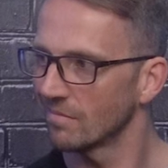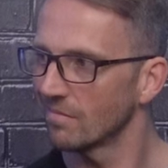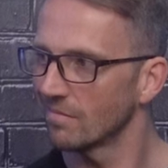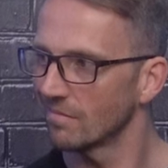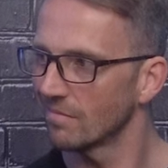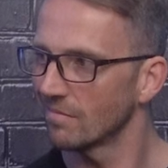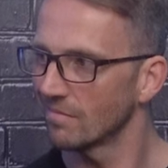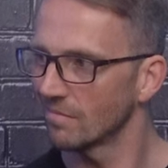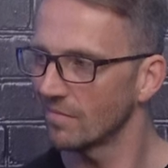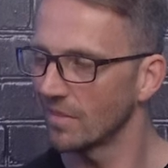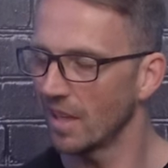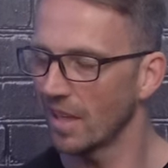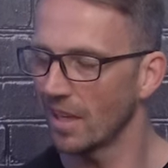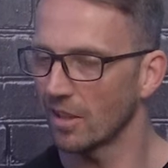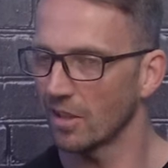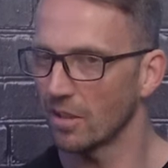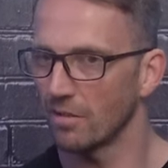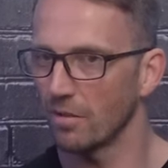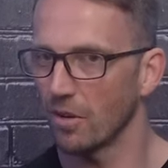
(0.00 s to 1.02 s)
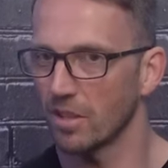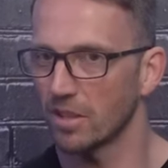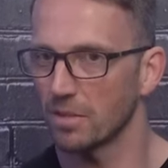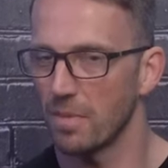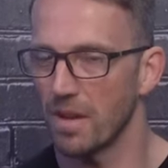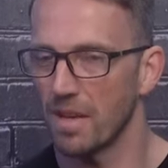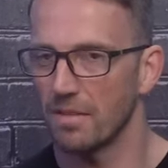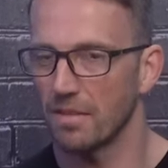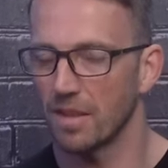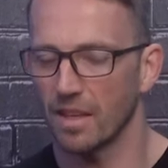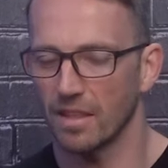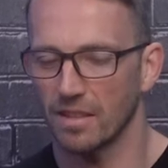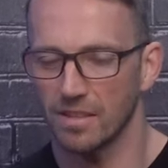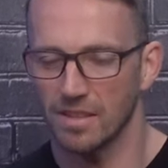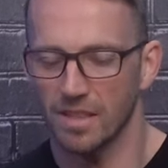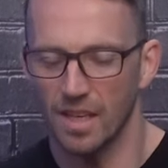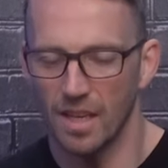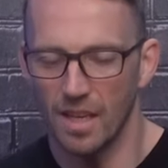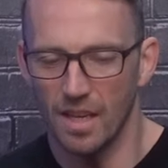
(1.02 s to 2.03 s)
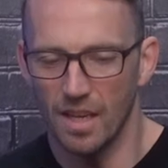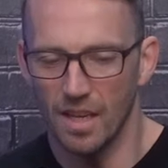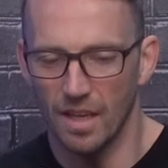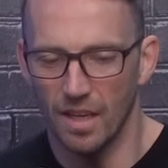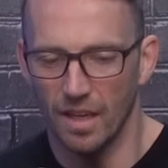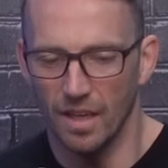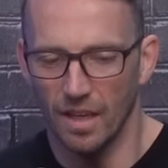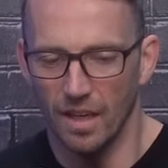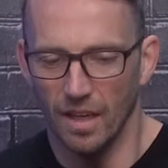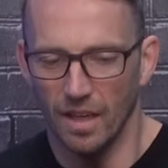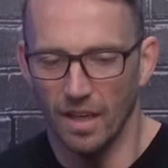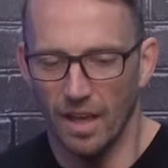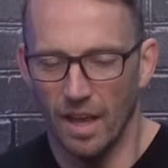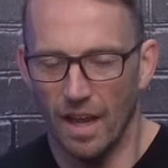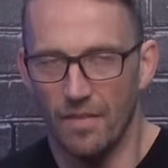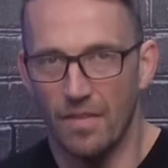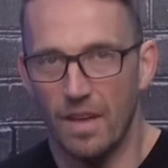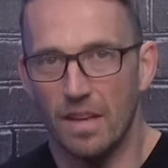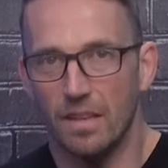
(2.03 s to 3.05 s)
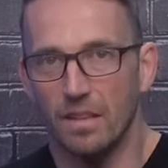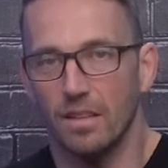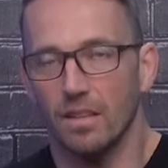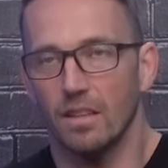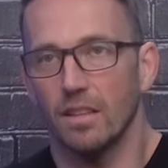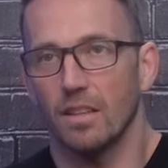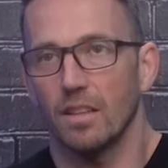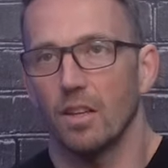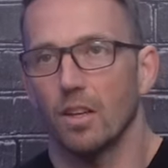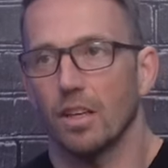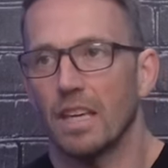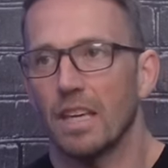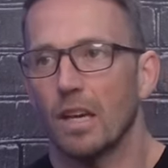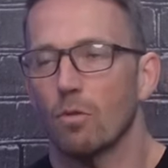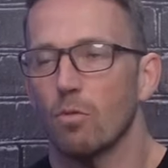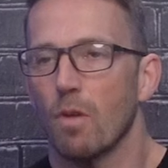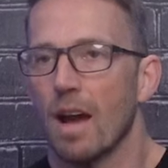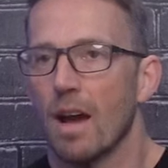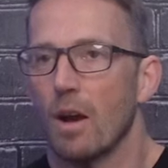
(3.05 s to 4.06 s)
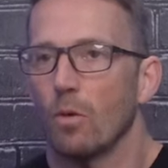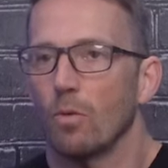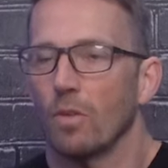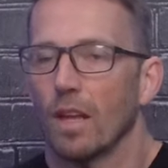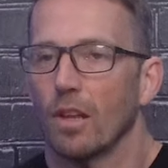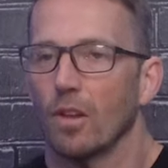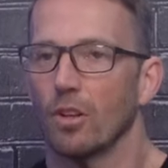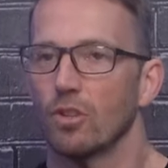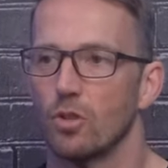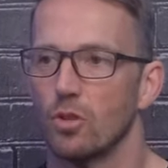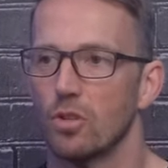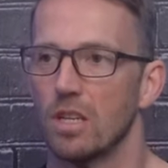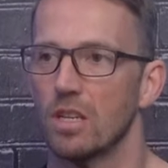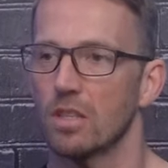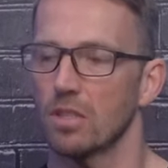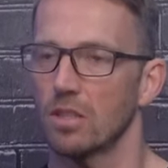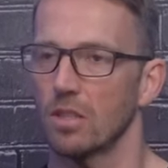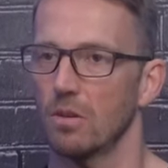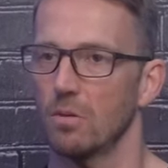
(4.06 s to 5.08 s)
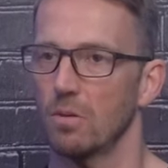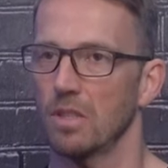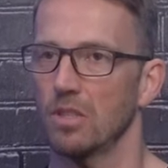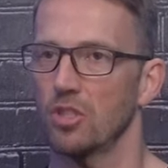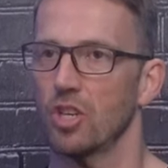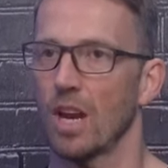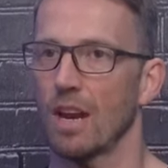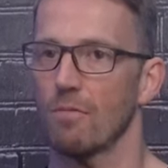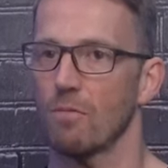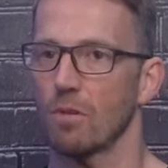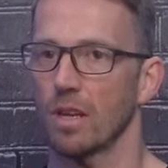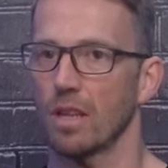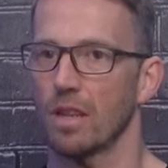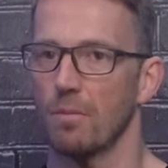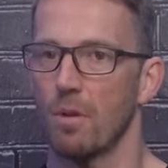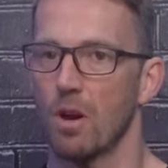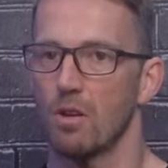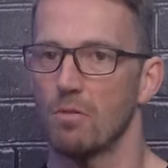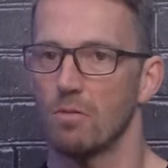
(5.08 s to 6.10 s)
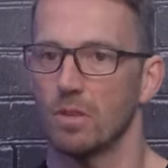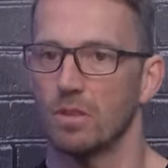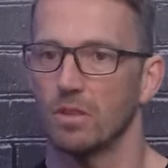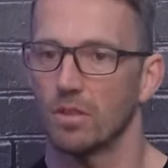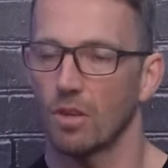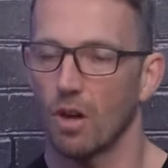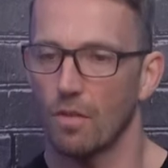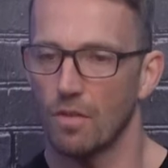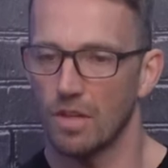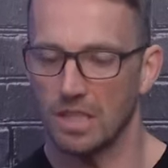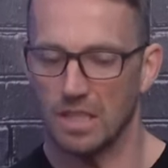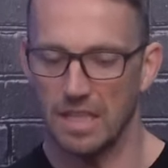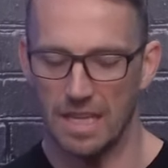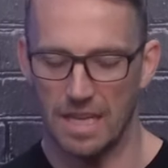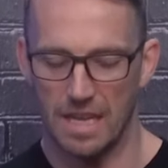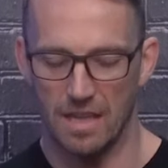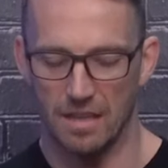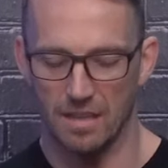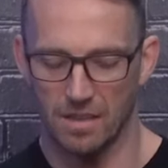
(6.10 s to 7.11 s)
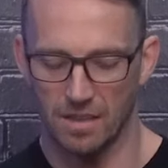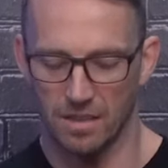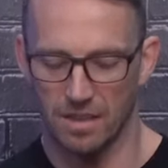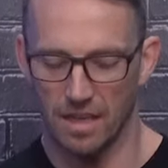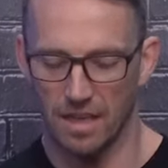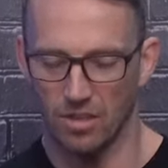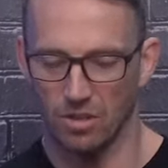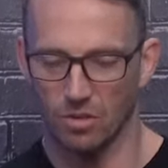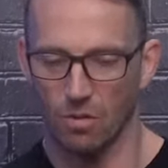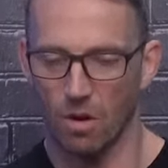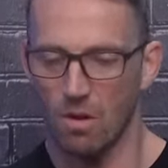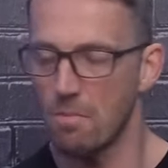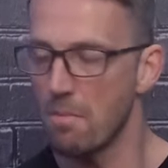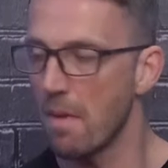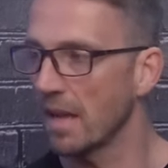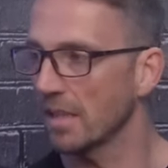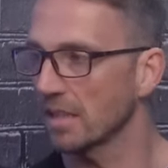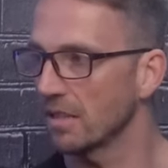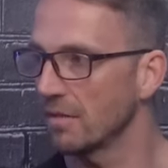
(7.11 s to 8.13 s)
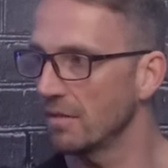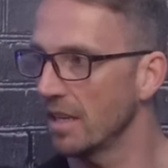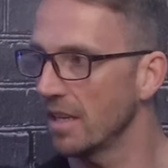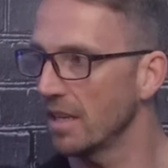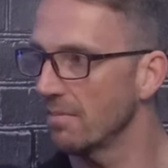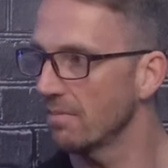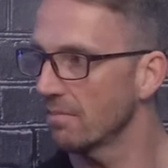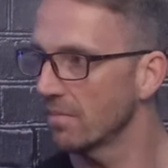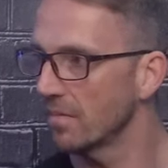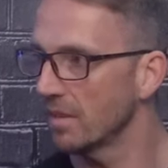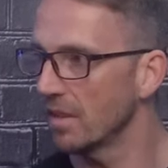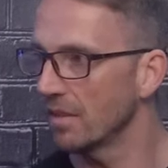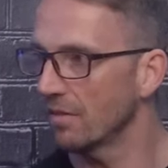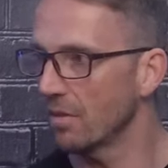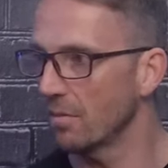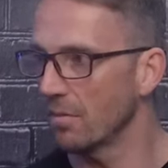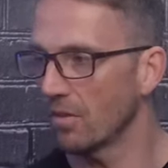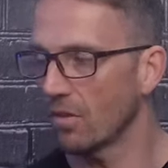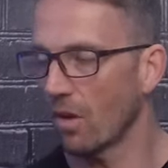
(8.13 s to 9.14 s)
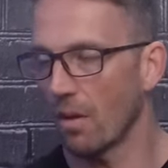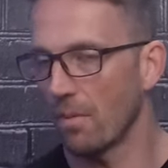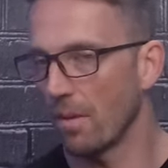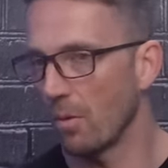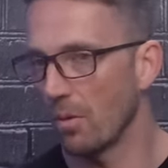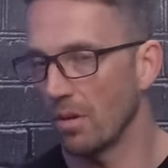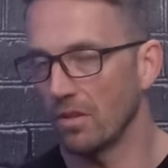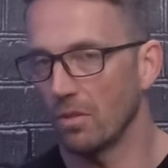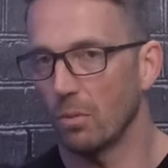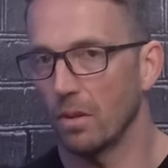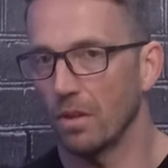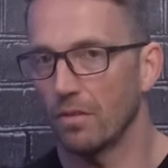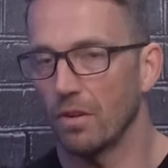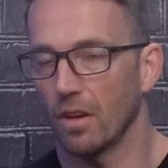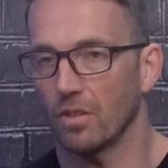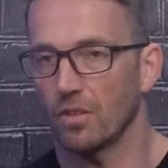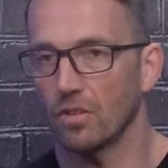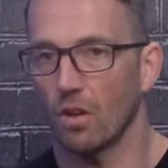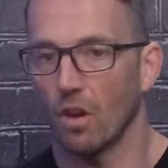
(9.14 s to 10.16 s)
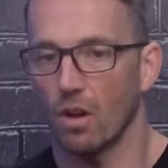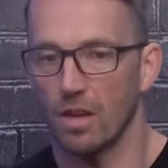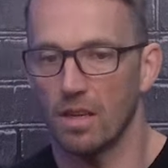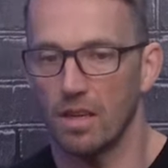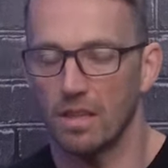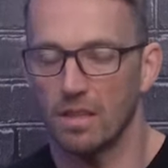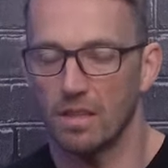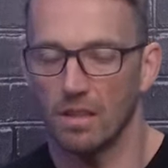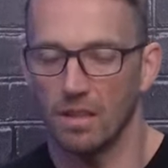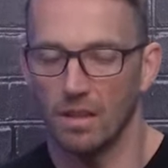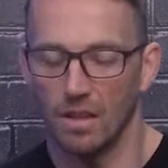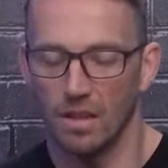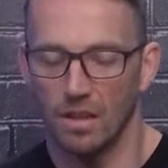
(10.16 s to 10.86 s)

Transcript: Mm-hmm. Yeah, good advice, mate. Thanks. And then looking around at like jiu-jitsu in general at the moment, obviously it's it's grown massively from the time when we, we first started.